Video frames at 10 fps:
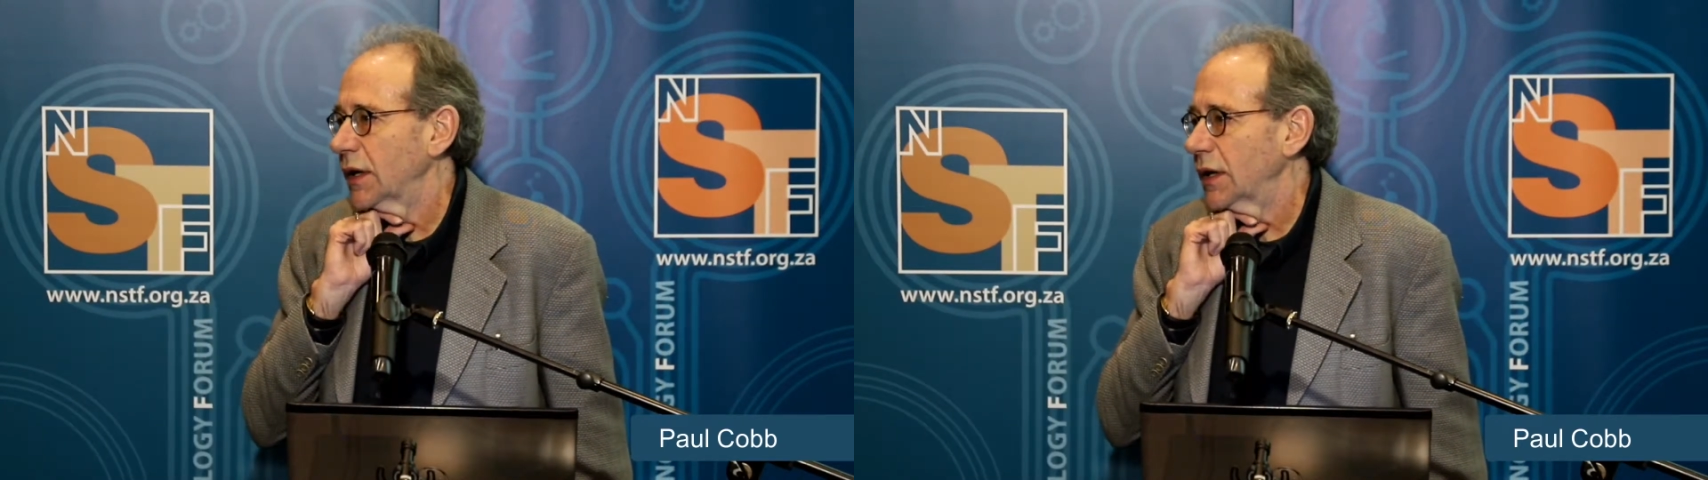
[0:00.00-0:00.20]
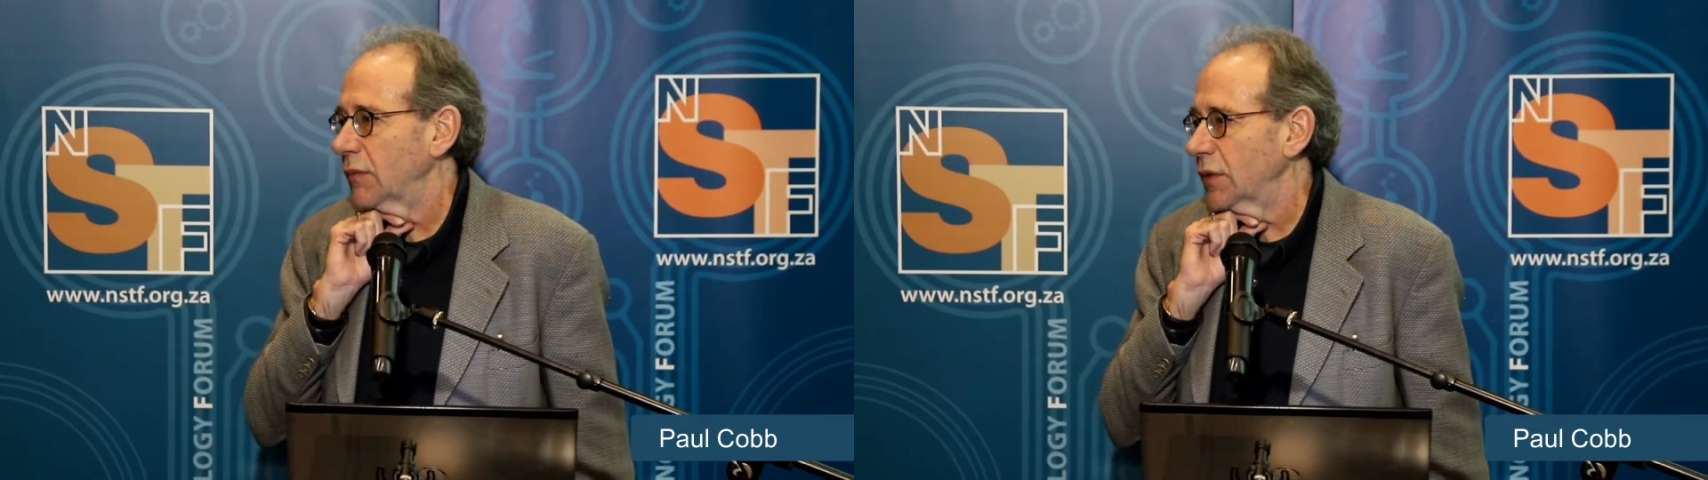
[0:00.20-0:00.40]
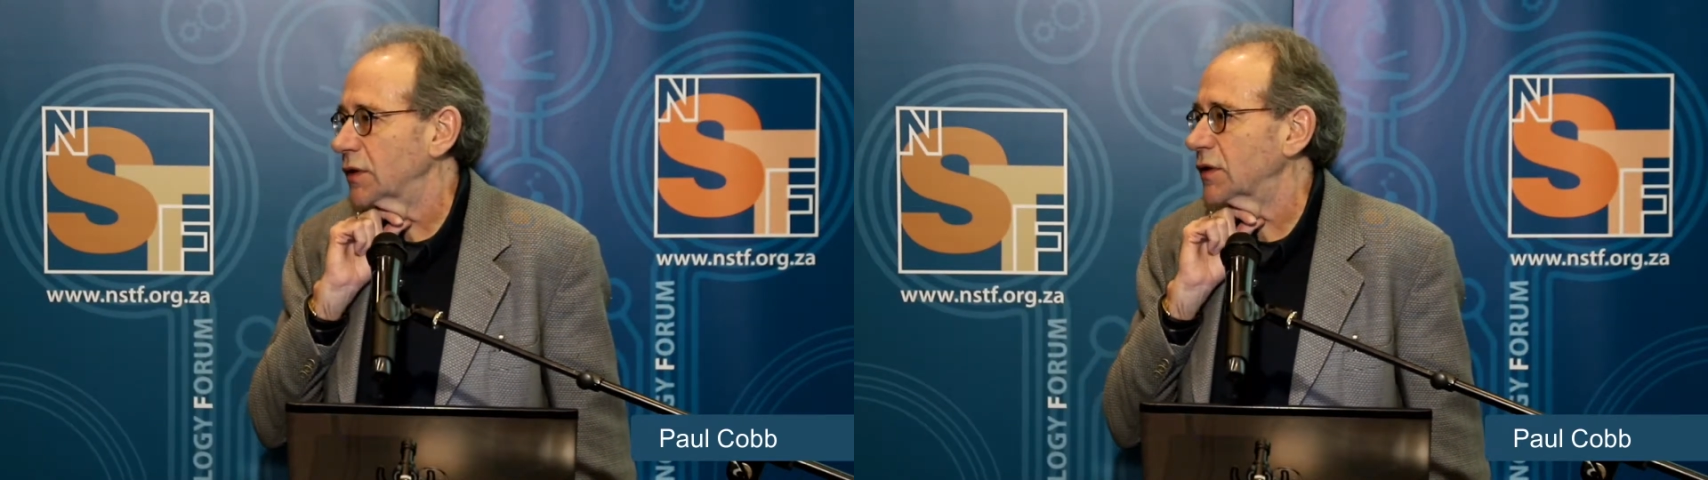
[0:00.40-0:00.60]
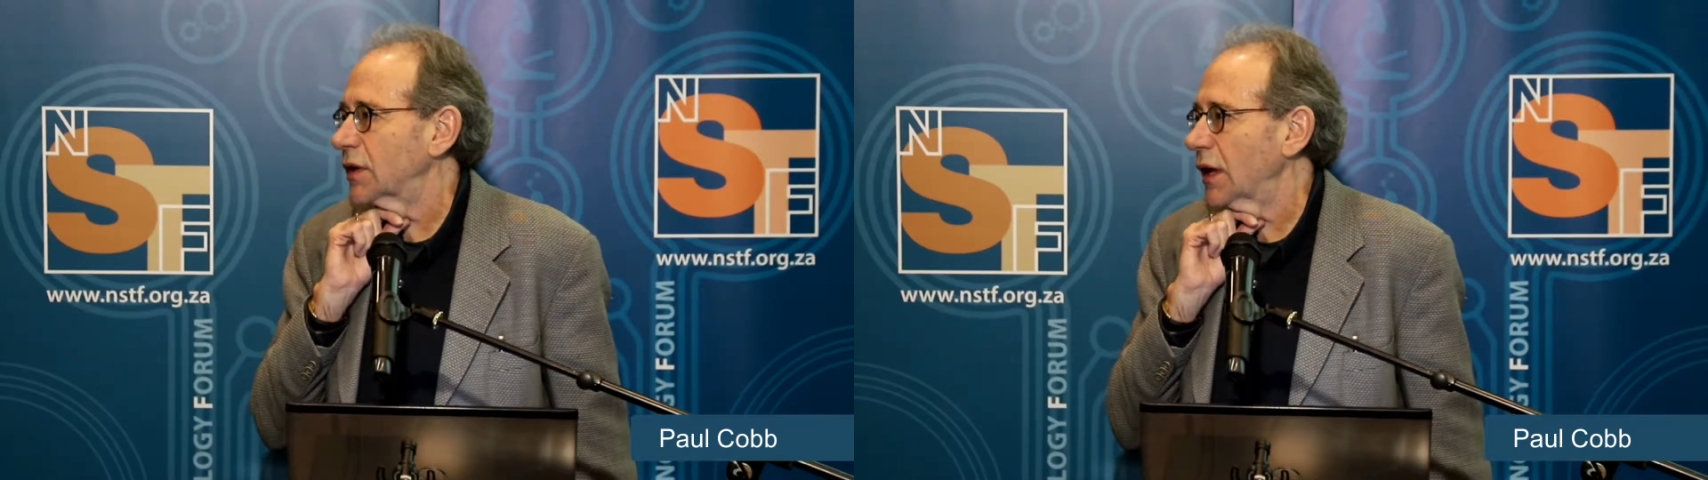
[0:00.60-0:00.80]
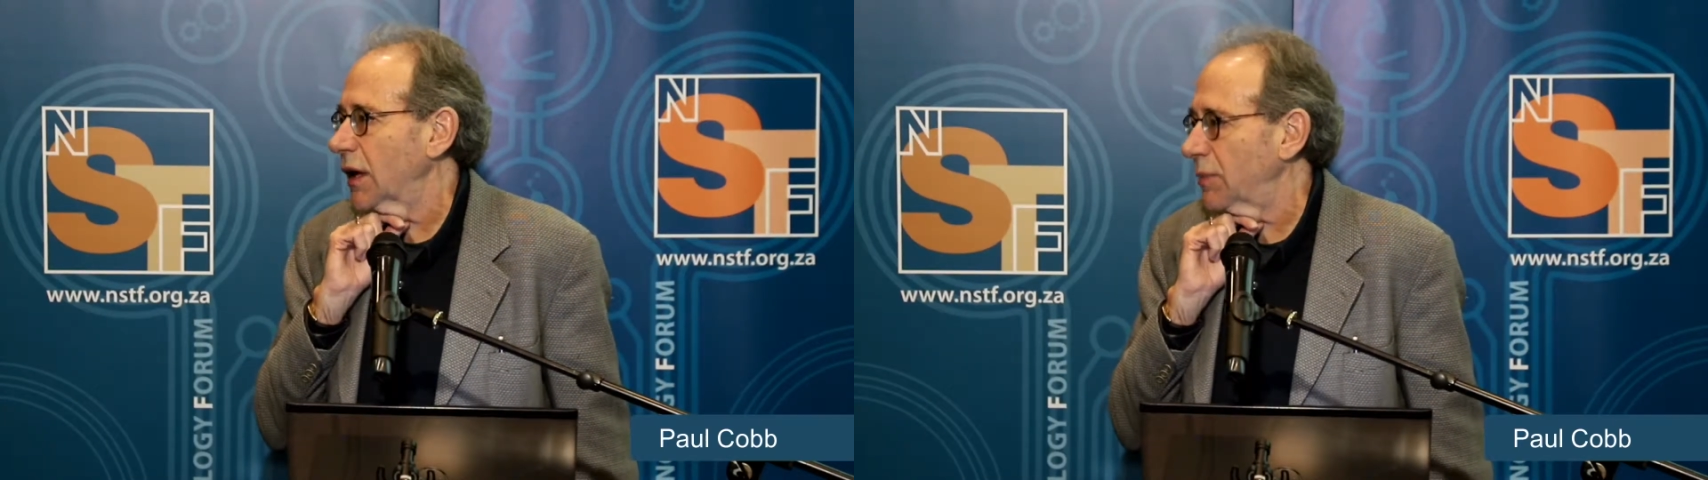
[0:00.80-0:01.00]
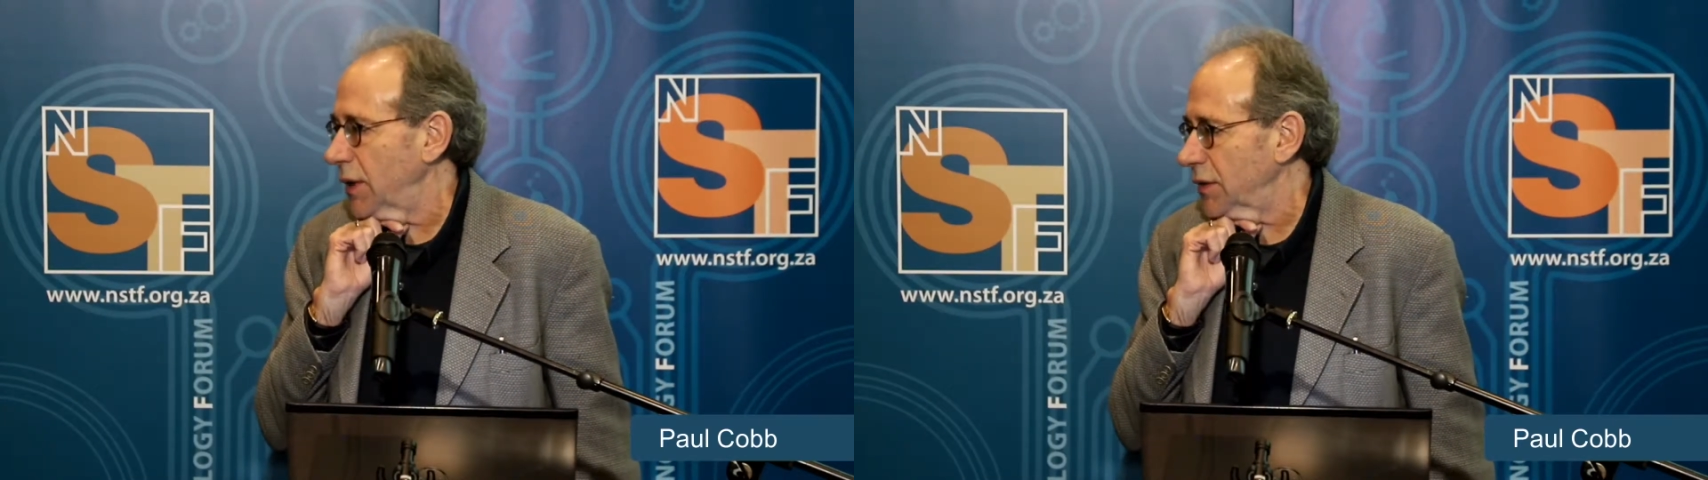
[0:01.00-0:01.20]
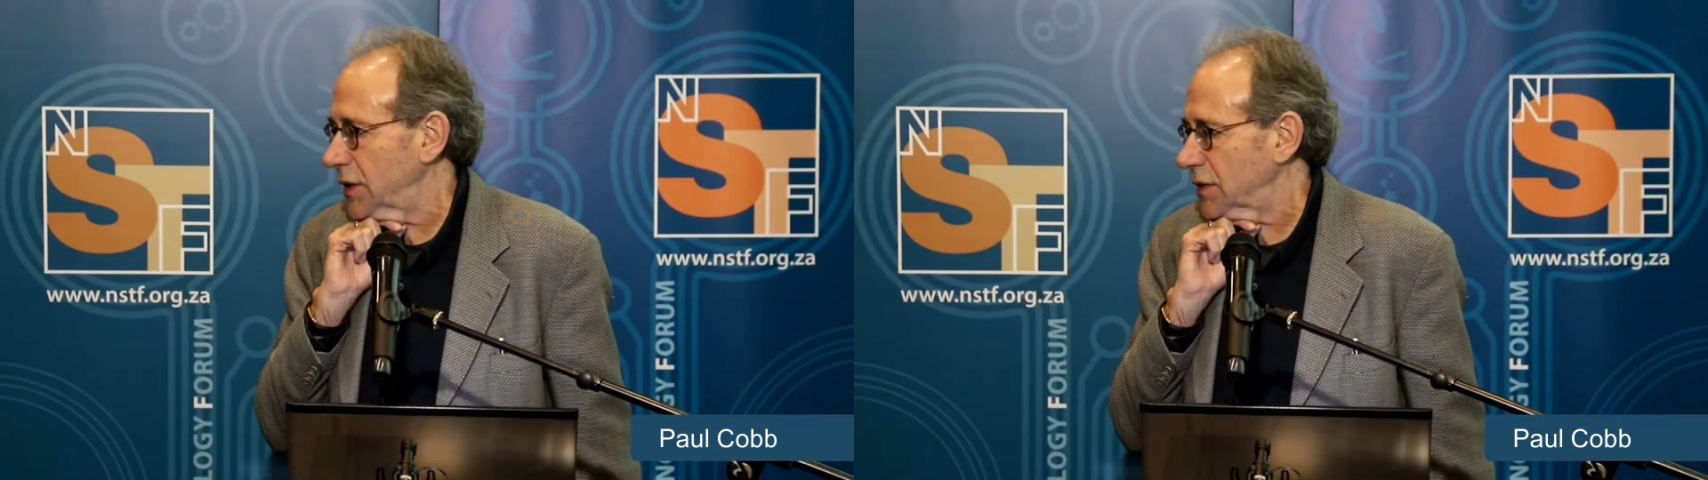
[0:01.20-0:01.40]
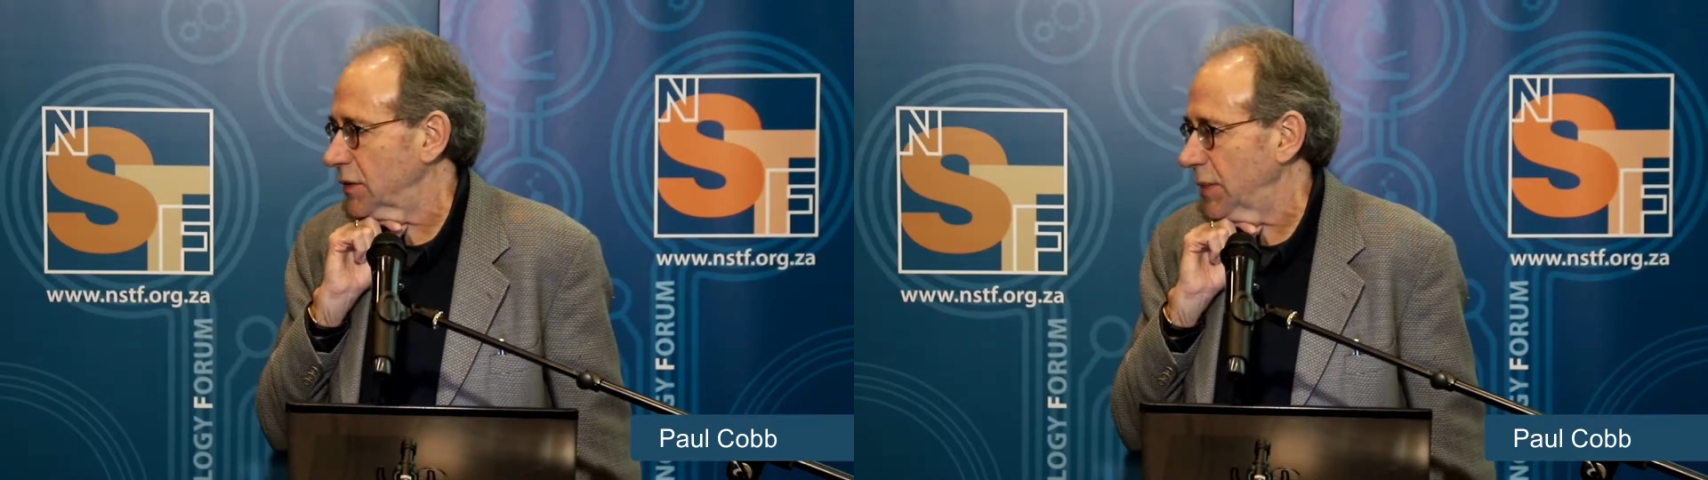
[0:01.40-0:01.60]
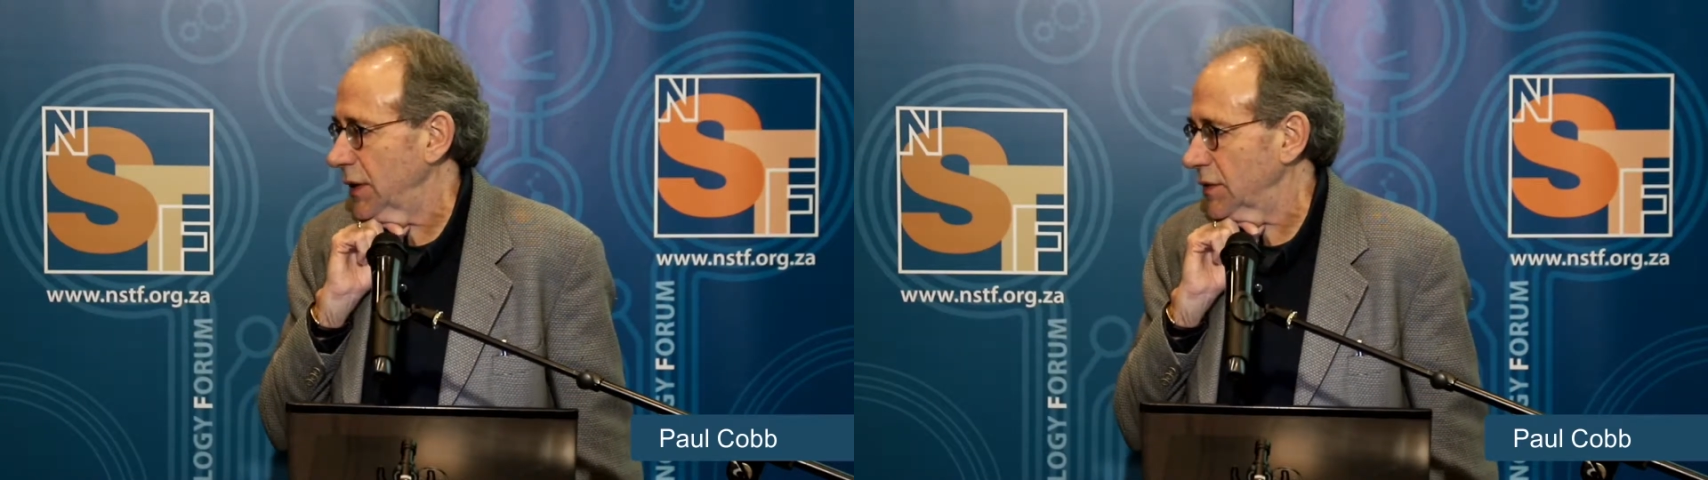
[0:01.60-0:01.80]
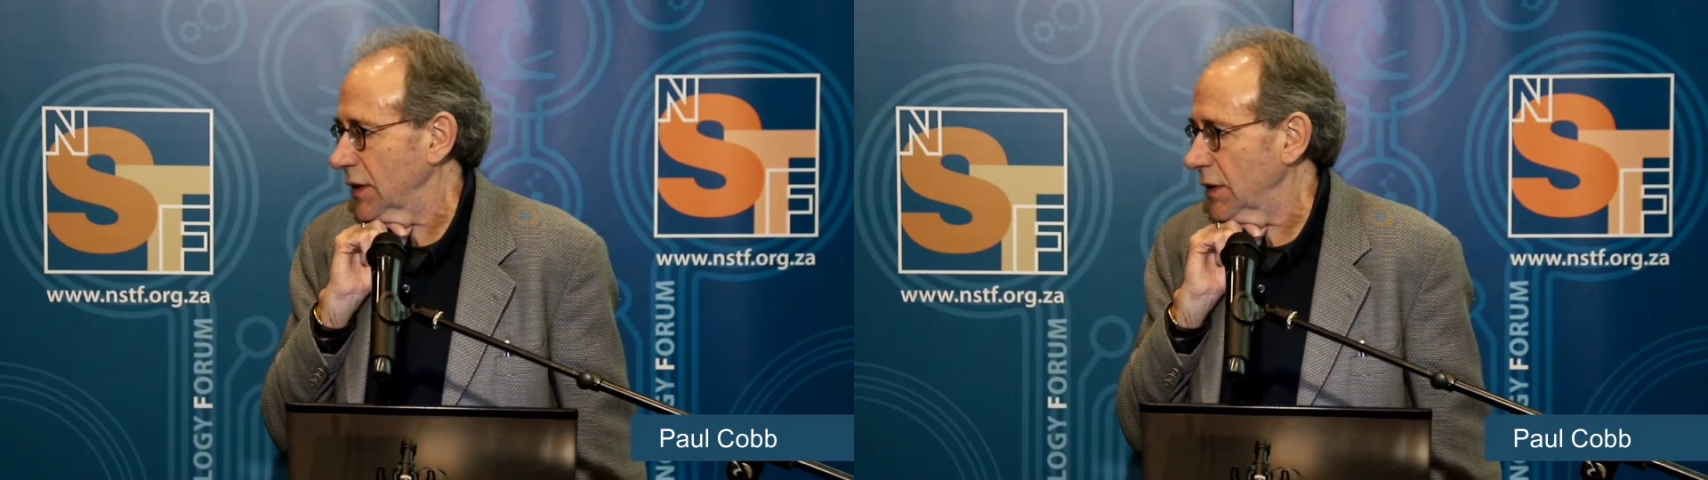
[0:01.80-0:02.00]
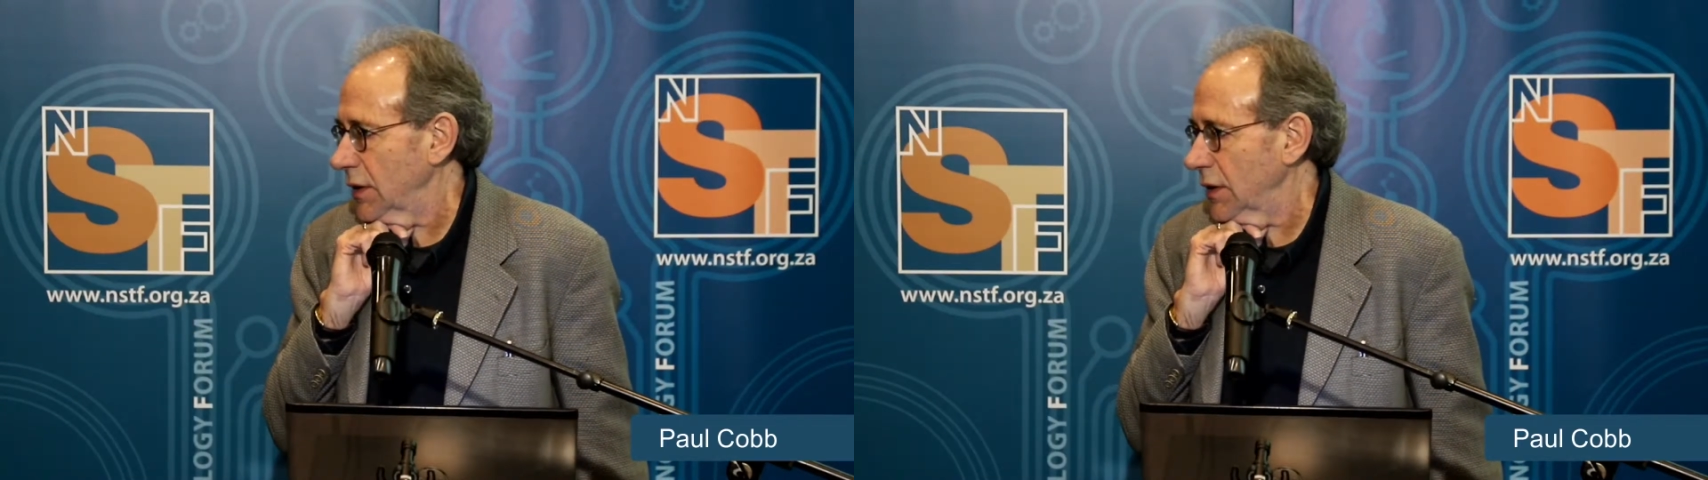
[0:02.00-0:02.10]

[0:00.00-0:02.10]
in which they are participating.